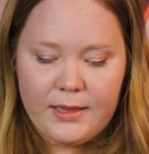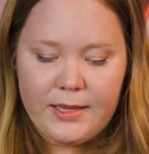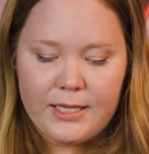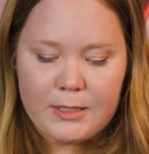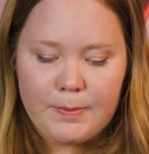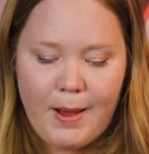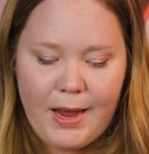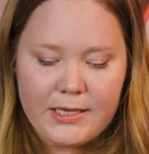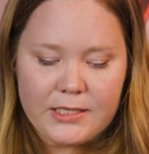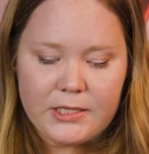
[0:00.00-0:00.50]
this
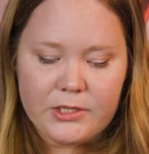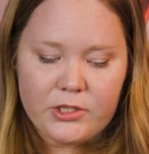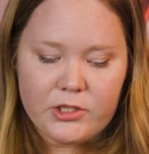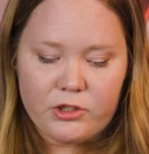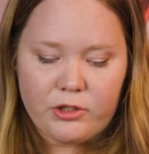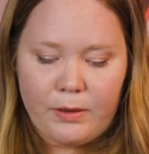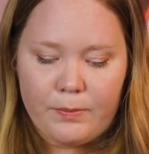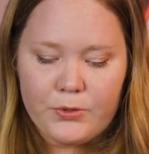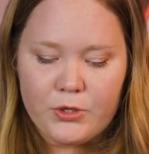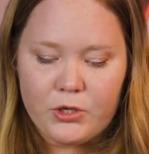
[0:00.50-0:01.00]
passage of
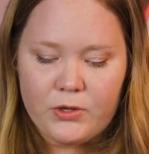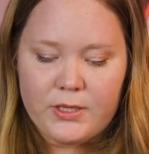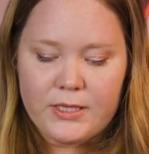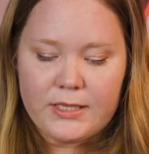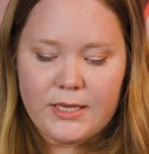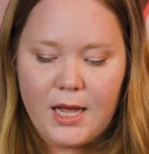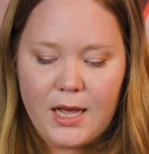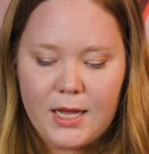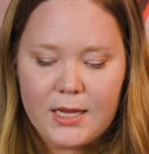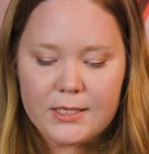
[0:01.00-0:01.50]
scripture that
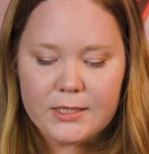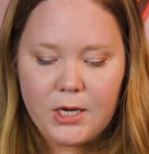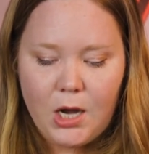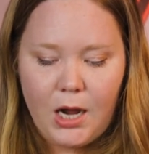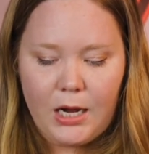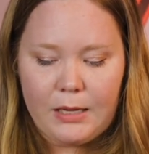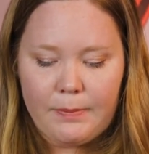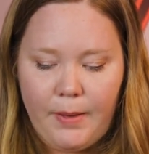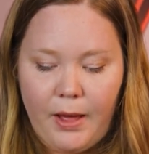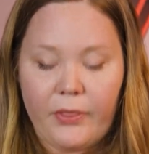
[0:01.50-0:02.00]
does
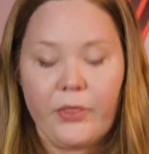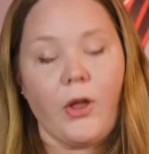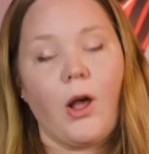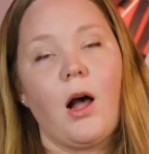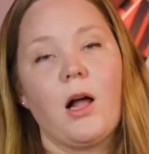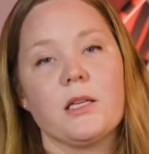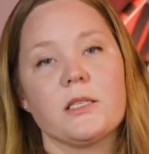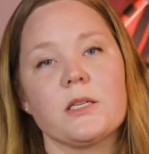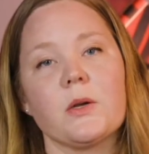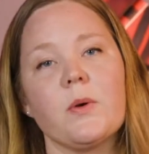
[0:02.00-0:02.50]
talk about the
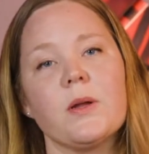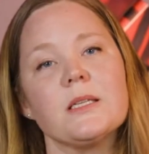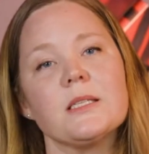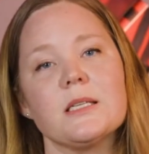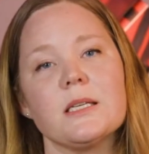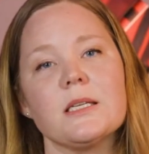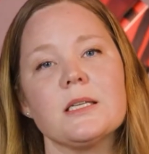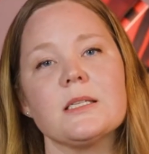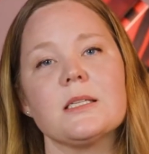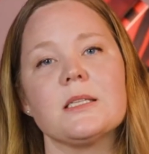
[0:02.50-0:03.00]

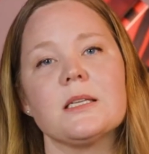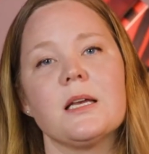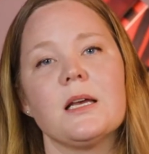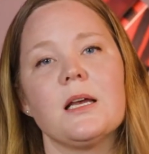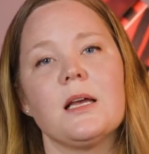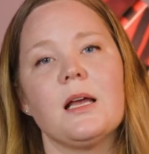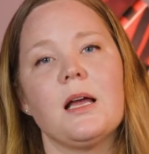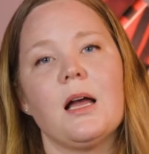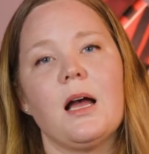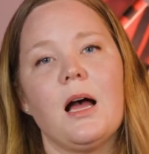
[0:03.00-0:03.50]
consequences
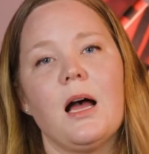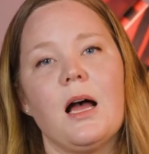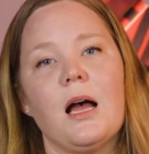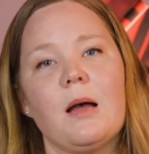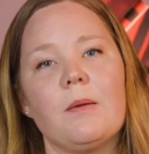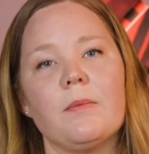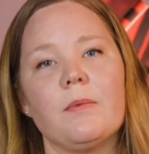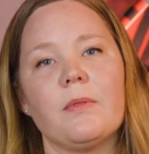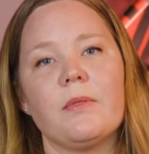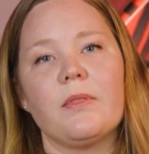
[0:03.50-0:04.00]

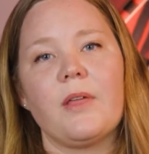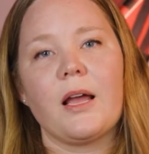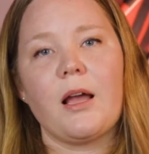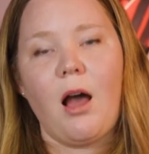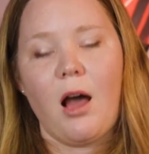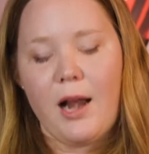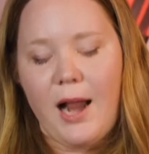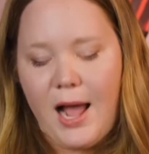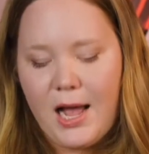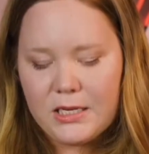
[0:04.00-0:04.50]
that
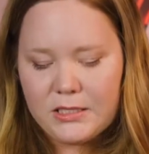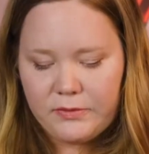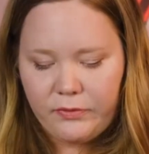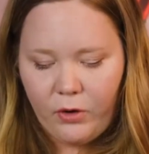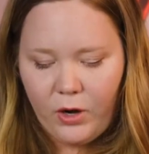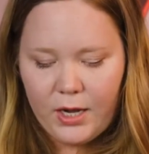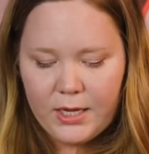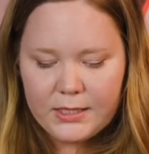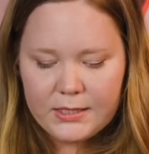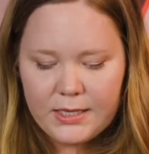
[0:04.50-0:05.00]
God has
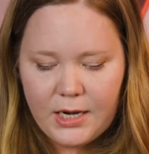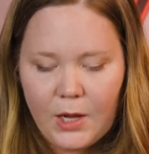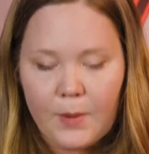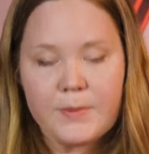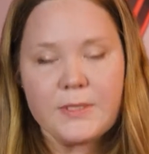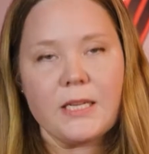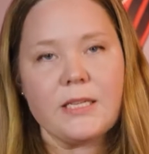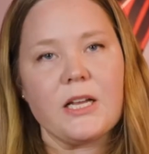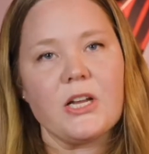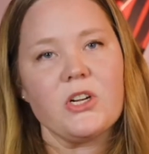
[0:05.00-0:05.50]
for us. It
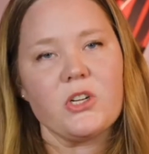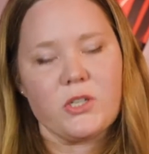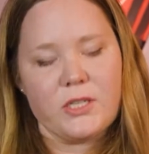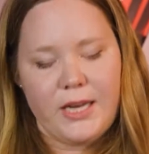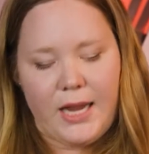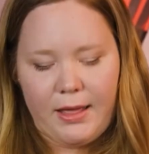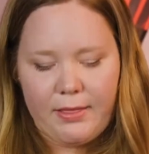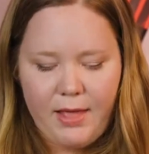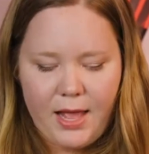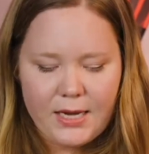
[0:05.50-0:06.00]
helps us
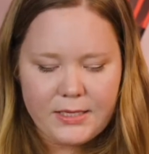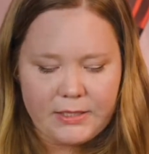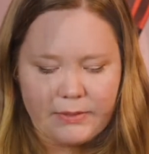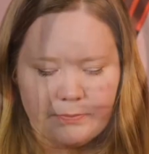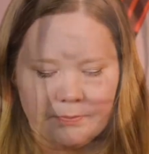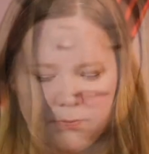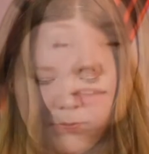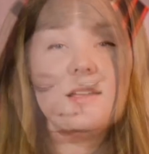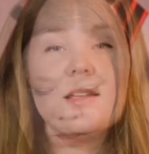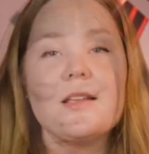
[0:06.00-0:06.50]
understand that.
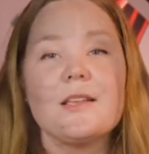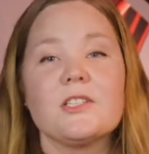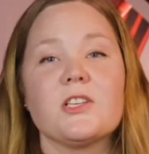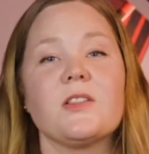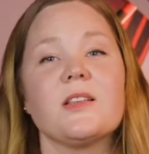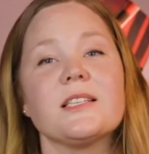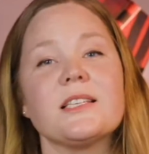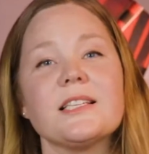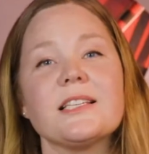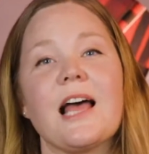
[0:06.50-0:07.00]
So
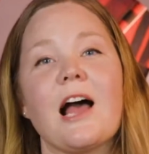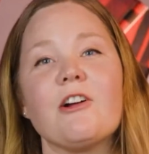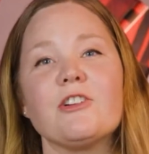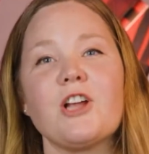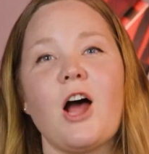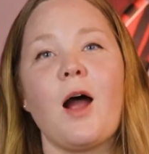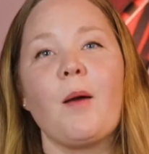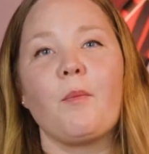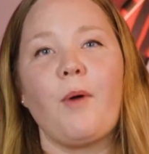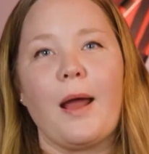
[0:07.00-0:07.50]
this is how
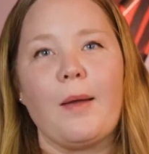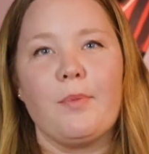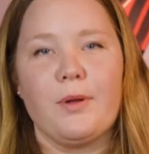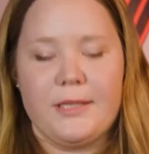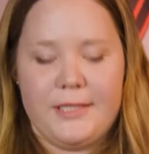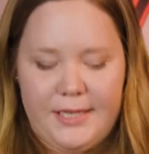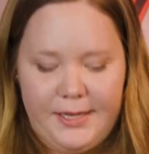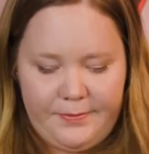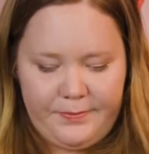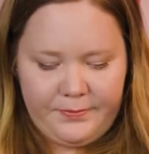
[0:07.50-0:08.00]
Tom Wright
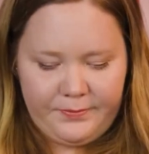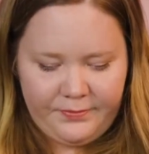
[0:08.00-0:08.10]
puts it.